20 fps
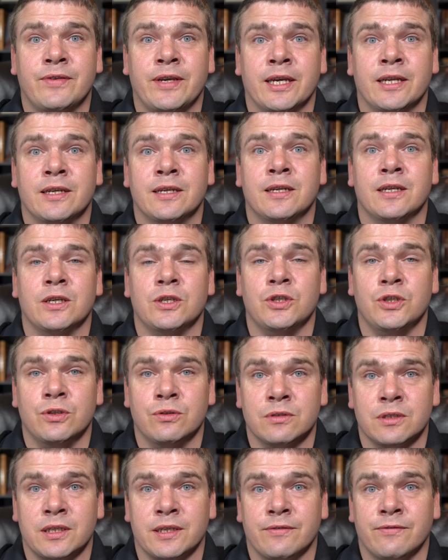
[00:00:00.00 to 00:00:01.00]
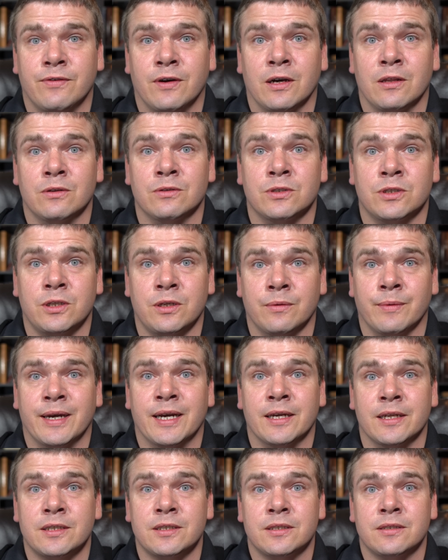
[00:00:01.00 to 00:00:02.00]
of Canada usually follows the U
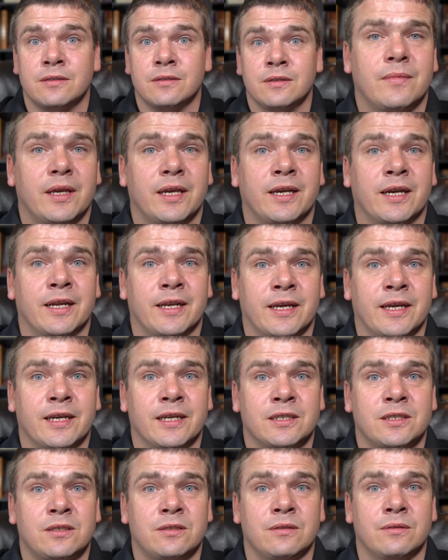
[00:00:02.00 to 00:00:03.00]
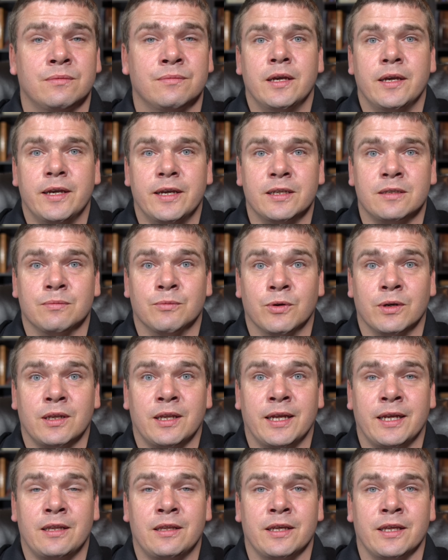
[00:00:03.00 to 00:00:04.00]
S, it kind of has to. It's more
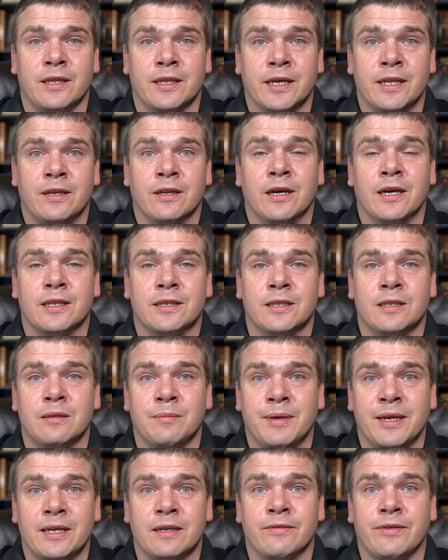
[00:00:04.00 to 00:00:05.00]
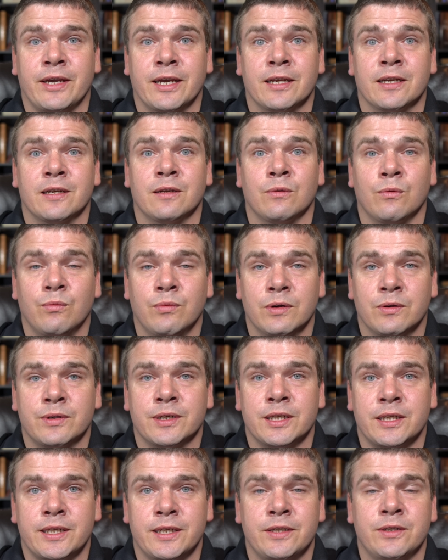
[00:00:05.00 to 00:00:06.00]
likely than not that the Bank of Canada will
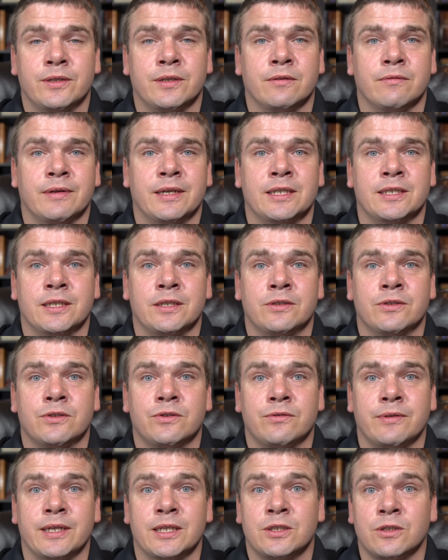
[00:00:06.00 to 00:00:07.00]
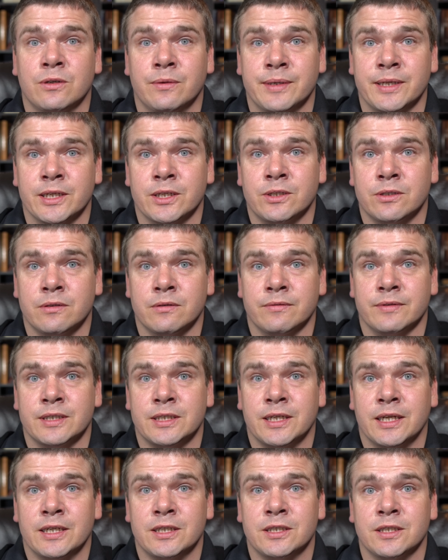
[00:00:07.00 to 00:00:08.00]
continue to raise interest rates going into a
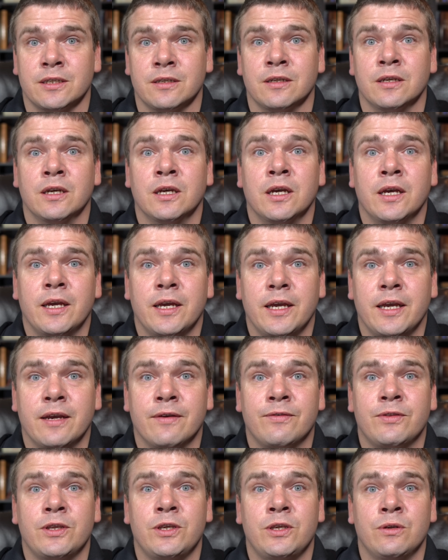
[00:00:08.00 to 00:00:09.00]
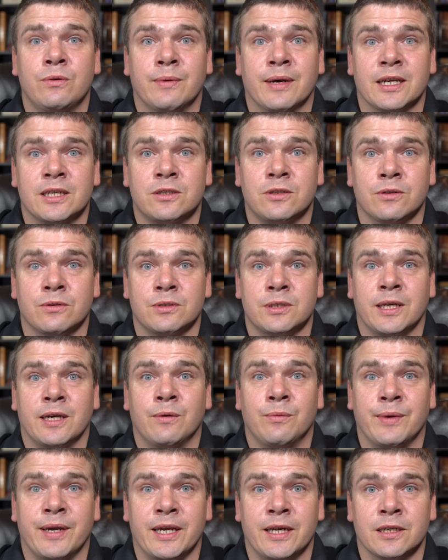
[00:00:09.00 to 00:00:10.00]
recession if the U S goes
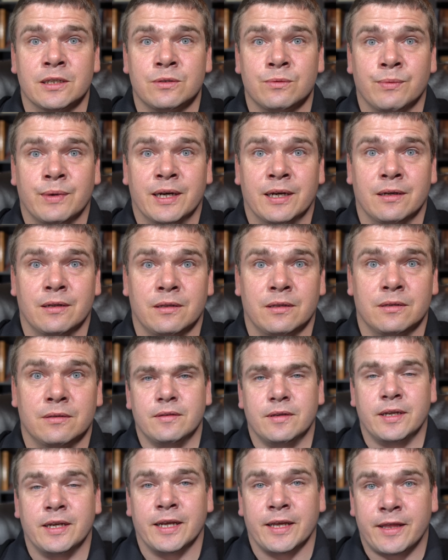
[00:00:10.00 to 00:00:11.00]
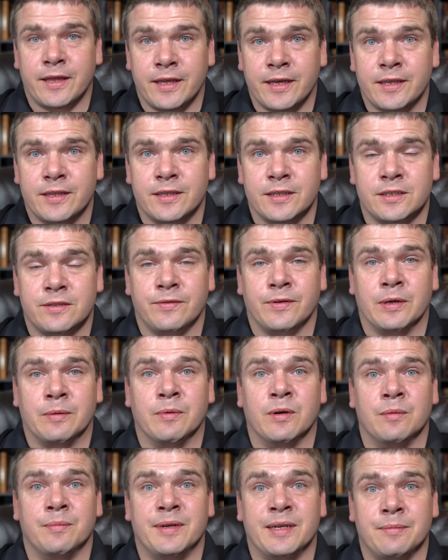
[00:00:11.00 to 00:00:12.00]
that way as well. And I think this very
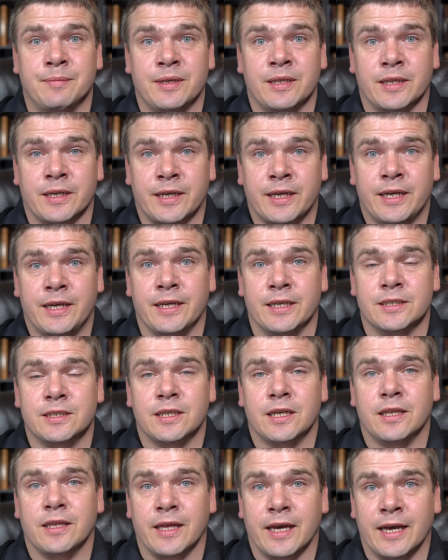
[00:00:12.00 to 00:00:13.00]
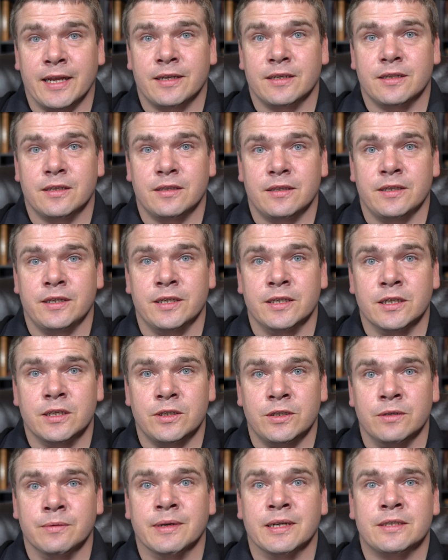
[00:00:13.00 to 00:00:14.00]
well might be the case, that the
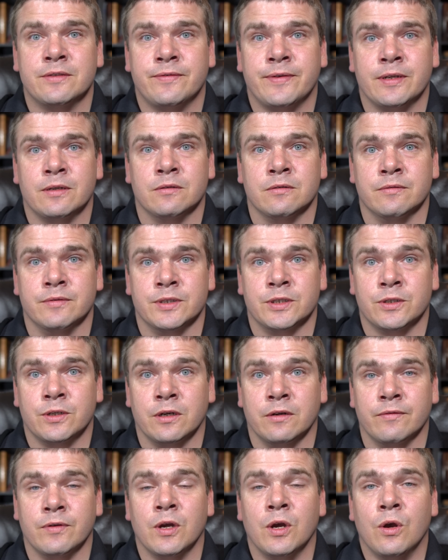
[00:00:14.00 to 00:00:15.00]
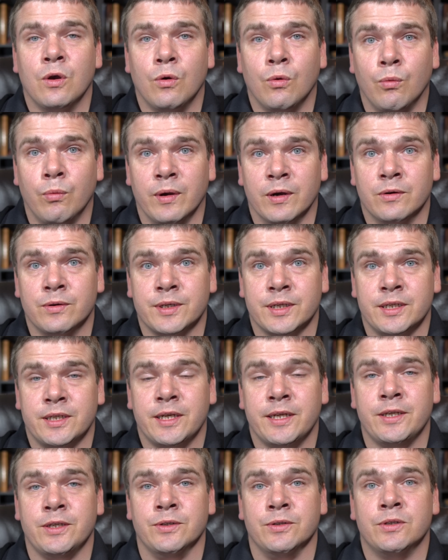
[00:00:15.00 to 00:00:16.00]
U S Federal Reserve will
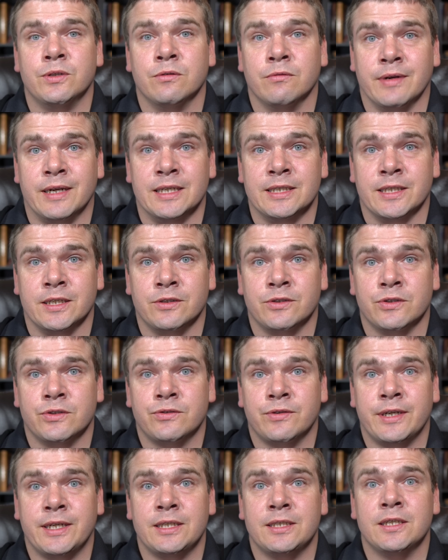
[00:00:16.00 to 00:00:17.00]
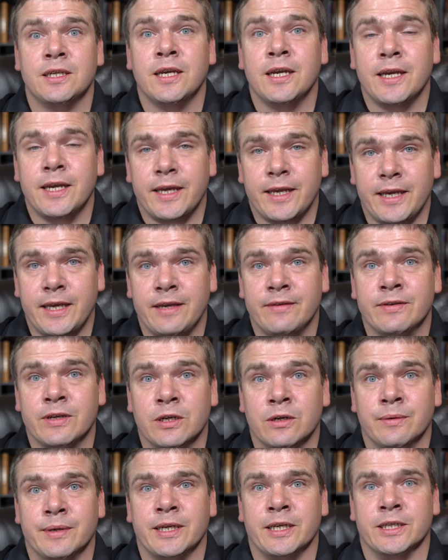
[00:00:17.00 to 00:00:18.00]
continue to raise interest rates even
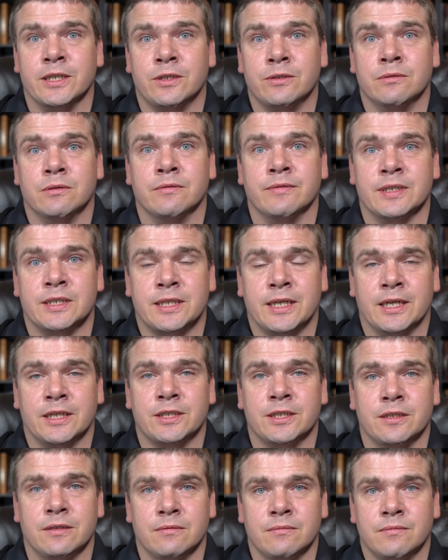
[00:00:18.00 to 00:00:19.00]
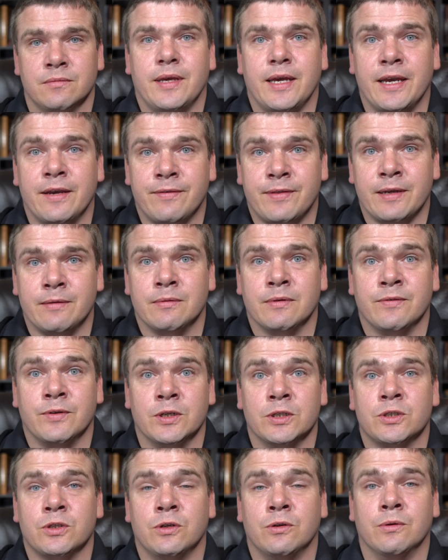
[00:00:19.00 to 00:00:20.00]
going into a recession. If they
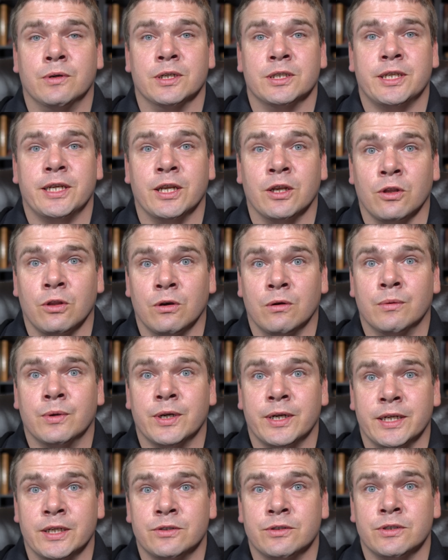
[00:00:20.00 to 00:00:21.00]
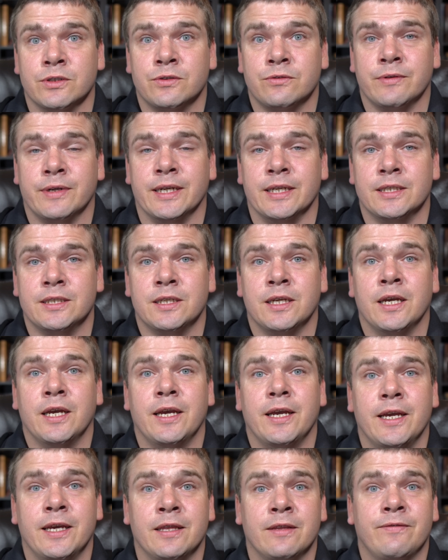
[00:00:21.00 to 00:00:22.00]
reverse course and lower interest rates
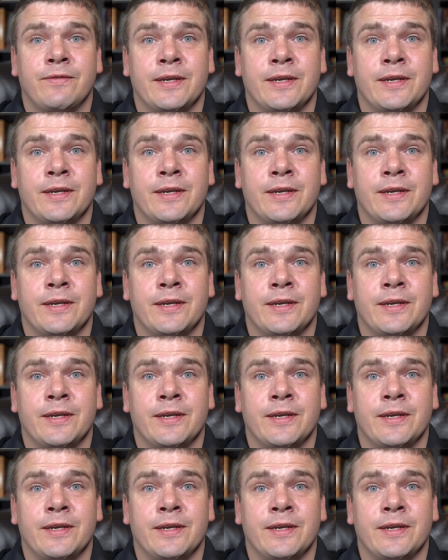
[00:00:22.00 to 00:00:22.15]
in the